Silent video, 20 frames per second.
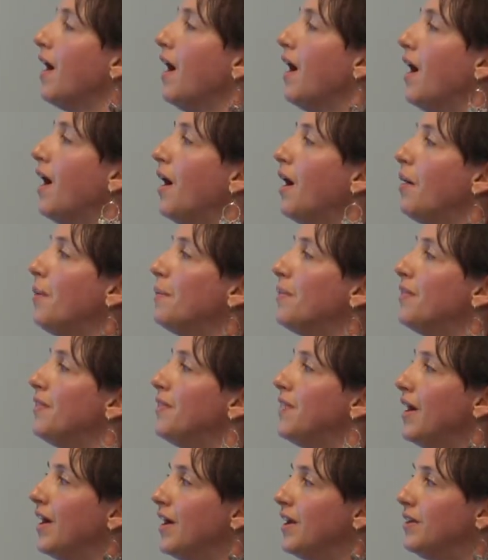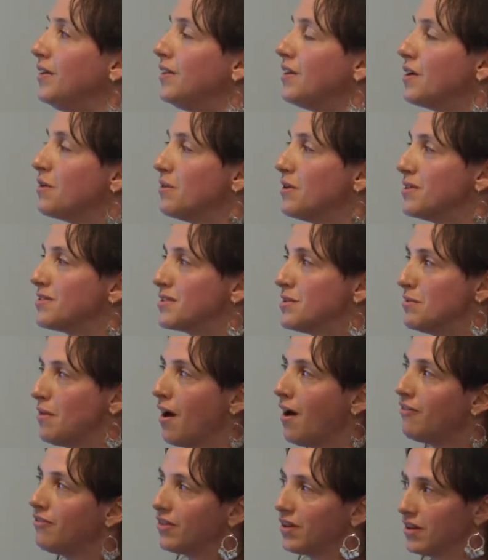Then there was some
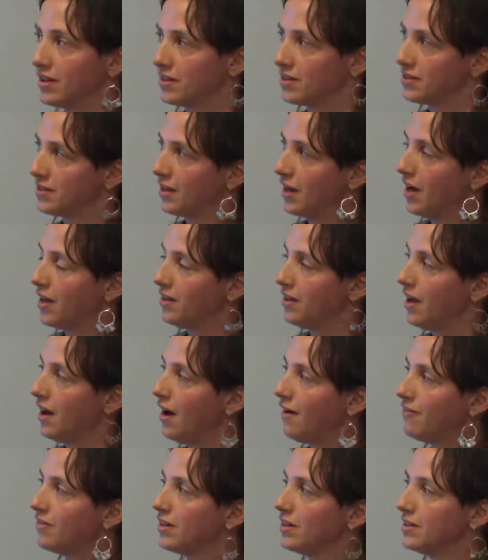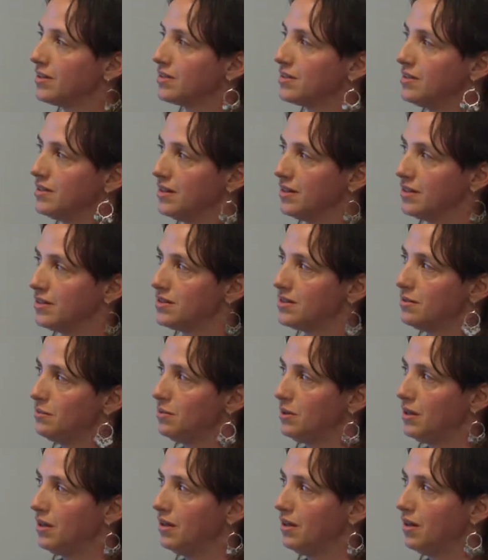evidence, and the evidence needed to
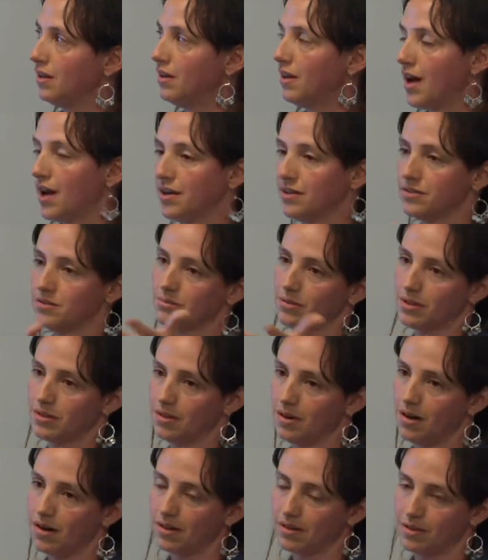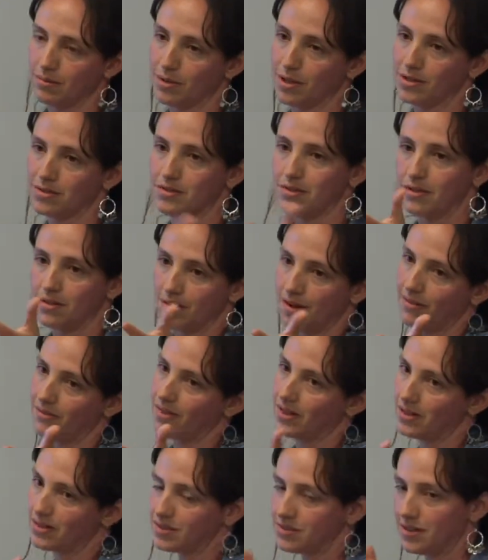be aligned with the argument. So your
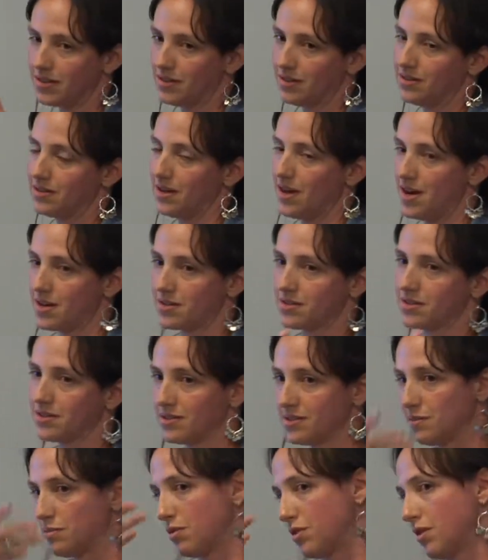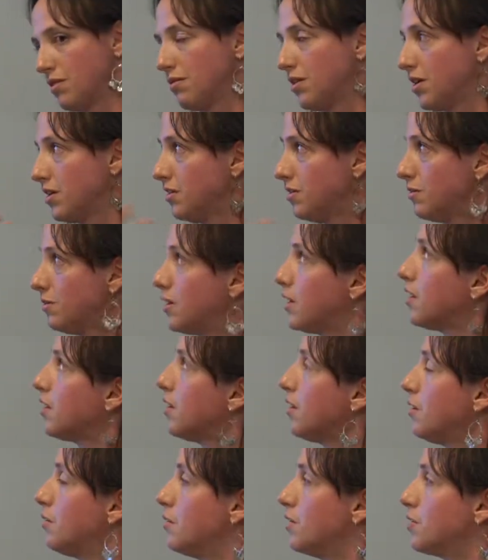evidence needed to actually support what you
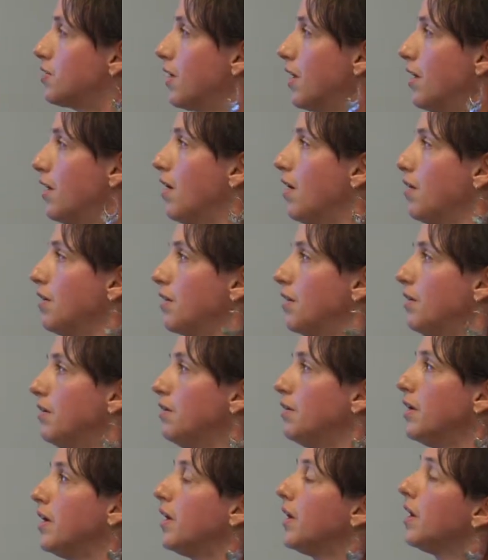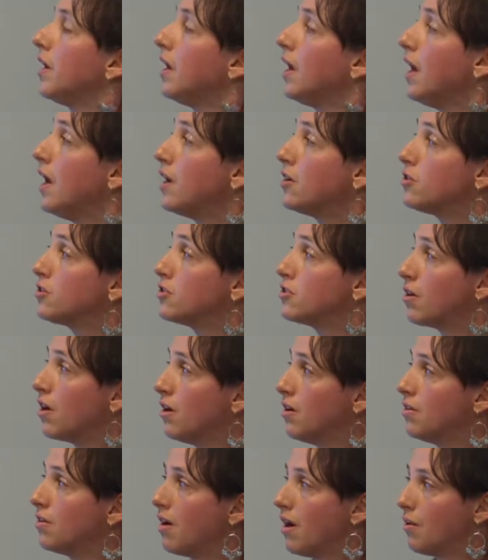were trying to argue and
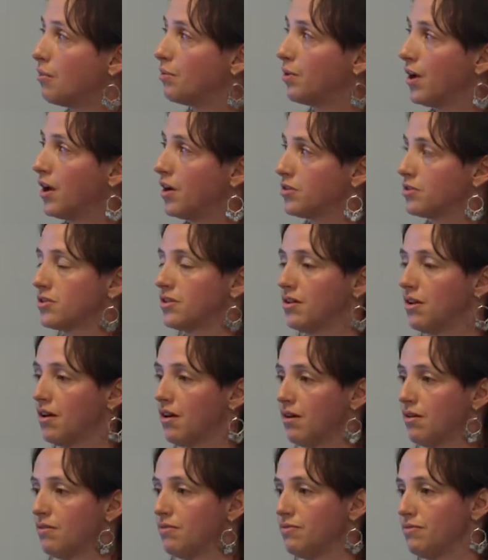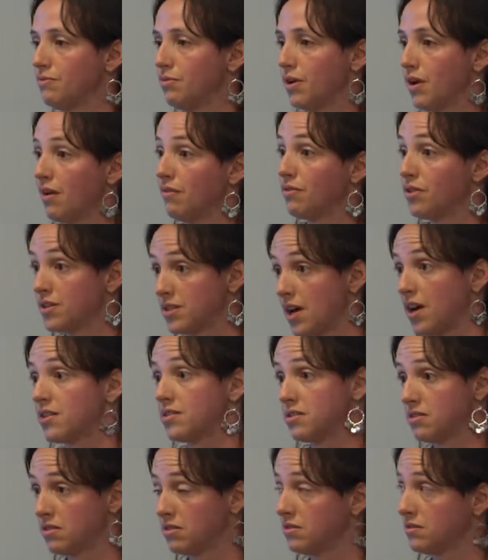show comprehension of whatever
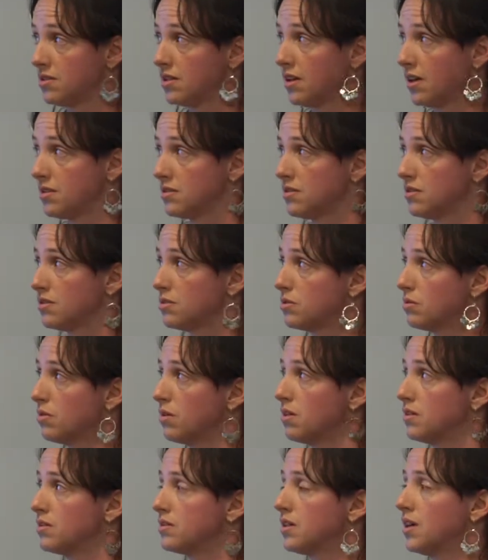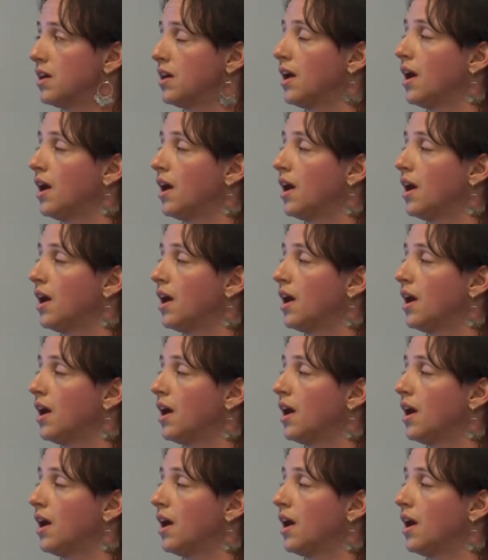text you're using as a source,